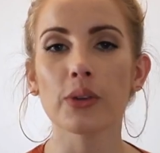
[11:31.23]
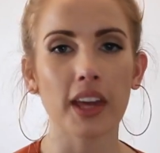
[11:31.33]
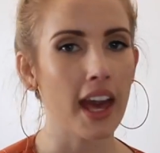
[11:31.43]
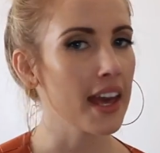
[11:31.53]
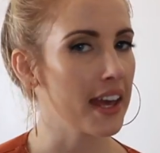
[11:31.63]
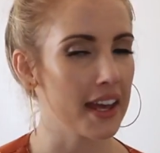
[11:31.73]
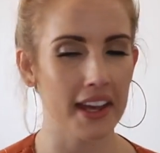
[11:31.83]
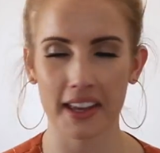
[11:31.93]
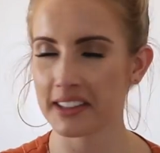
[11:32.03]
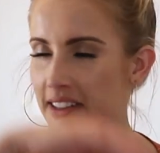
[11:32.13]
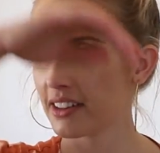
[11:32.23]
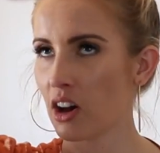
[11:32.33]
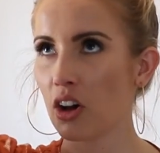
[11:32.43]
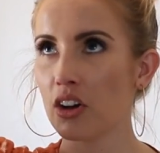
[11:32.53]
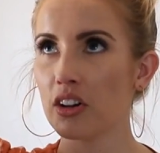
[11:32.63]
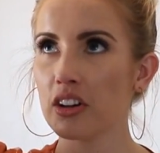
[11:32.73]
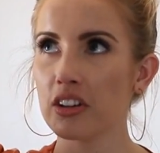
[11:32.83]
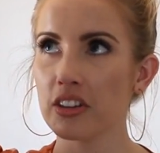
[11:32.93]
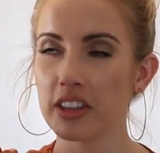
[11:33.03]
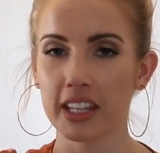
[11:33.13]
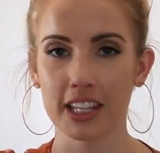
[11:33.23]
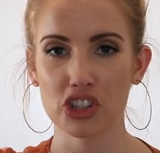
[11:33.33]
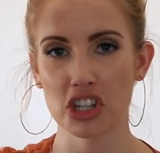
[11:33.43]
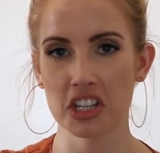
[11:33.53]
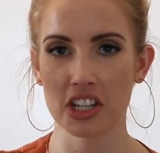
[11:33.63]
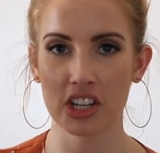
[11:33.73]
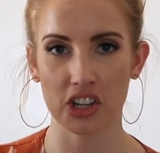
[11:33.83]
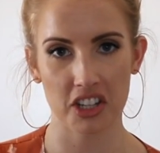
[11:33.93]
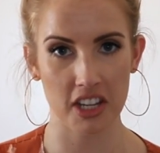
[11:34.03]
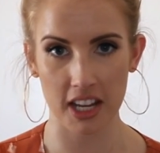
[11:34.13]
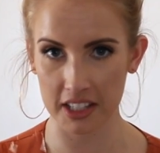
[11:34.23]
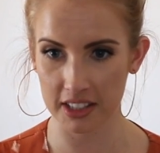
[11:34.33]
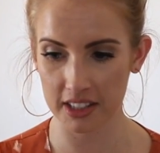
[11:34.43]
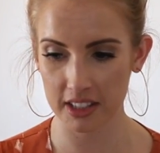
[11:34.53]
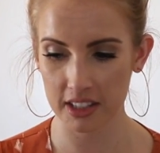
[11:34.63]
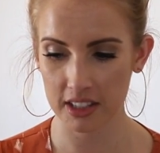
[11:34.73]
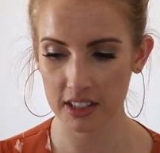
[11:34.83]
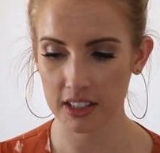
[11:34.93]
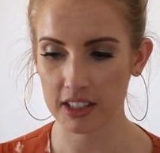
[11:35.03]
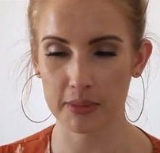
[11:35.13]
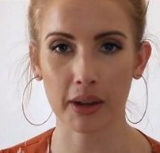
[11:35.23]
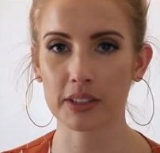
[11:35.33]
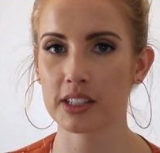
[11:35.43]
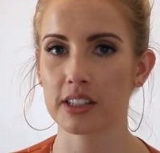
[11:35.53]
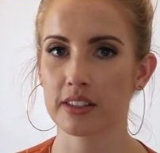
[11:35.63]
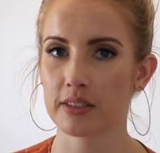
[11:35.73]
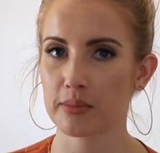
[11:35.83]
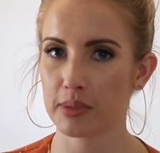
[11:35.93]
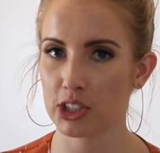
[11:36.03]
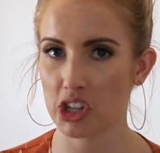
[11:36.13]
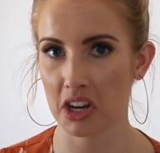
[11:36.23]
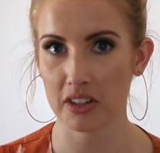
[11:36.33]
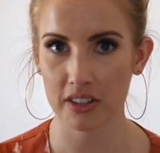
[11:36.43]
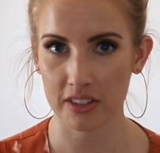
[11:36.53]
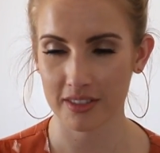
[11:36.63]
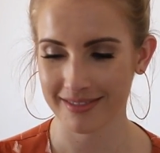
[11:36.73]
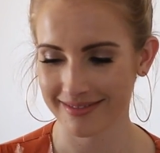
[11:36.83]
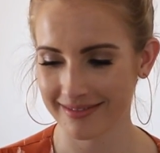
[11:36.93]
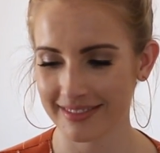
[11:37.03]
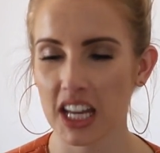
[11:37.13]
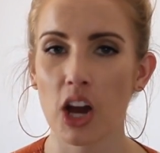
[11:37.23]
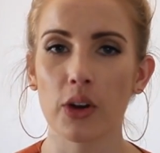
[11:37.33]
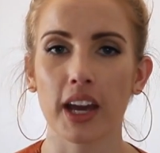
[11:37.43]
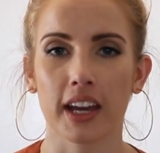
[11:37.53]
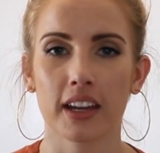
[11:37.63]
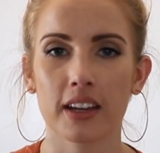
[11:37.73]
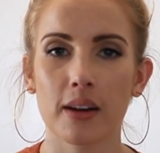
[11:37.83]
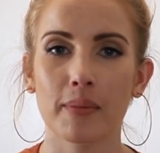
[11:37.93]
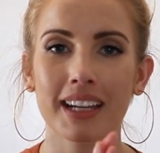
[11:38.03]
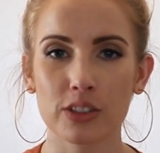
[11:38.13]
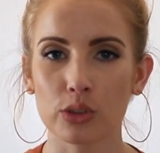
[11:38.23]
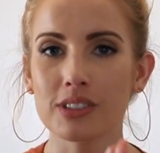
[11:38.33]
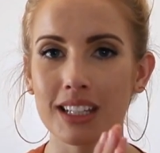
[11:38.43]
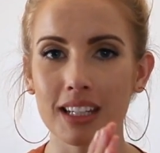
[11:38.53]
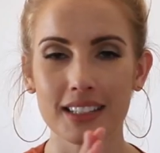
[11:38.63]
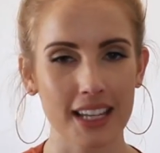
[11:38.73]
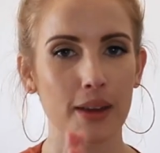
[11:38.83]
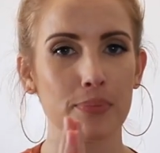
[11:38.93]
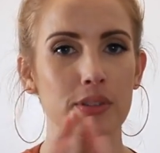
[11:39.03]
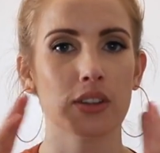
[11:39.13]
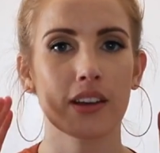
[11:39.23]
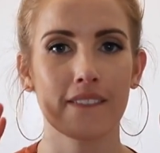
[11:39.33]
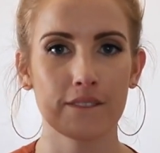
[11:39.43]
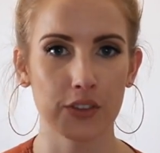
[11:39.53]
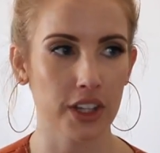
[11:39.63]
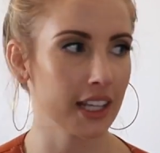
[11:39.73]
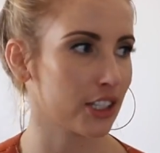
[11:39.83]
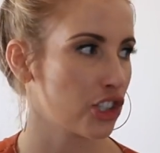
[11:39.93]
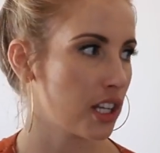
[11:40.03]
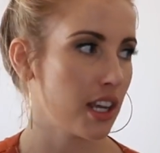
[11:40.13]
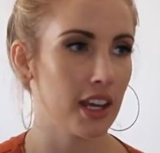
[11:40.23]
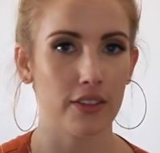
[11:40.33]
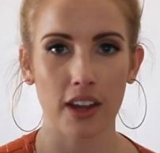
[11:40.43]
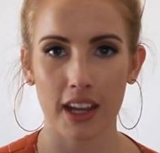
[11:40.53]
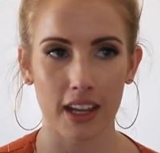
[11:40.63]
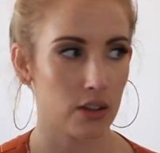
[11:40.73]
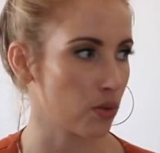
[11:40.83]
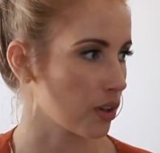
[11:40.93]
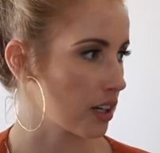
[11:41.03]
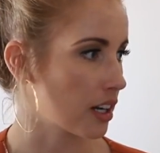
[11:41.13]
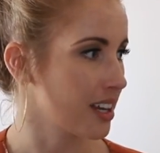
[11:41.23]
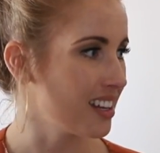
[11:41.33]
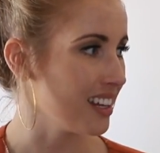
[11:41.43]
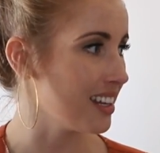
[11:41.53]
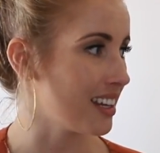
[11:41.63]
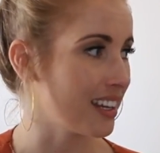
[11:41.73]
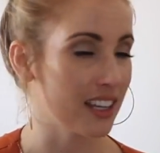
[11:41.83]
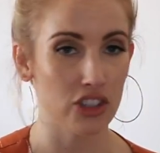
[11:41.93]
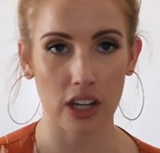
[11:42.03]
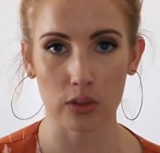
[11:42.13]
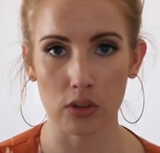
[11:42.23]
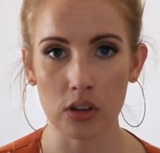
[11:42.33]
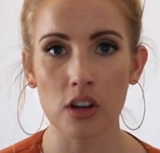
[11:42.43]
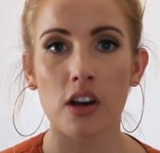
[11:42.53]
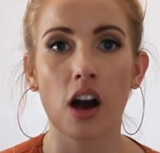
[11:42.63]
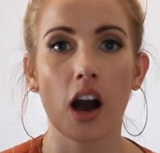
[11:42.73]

Okay, all the kitchen goodness is about to be shared. Okay, my adulting tips for the kitchen and, and or eating in general.